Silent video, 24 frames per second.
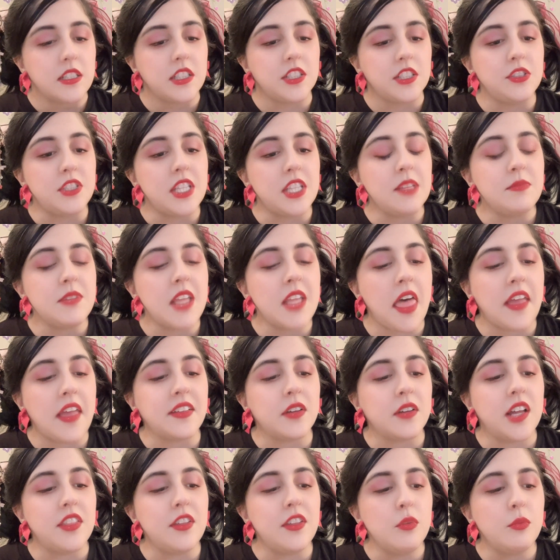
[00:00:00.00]
You seem to like,
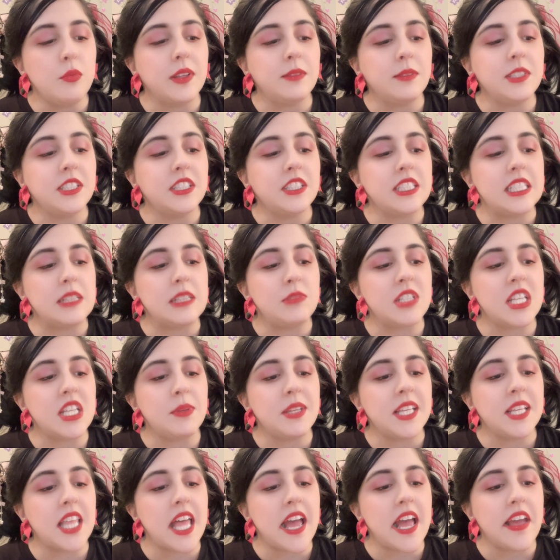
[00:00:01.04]
other women seem to
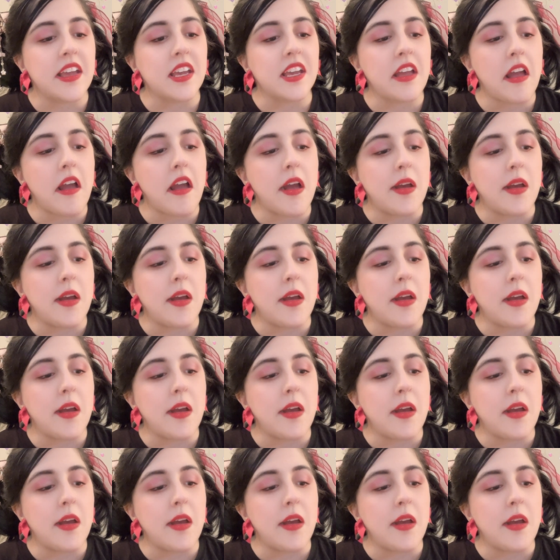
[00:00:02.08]
be like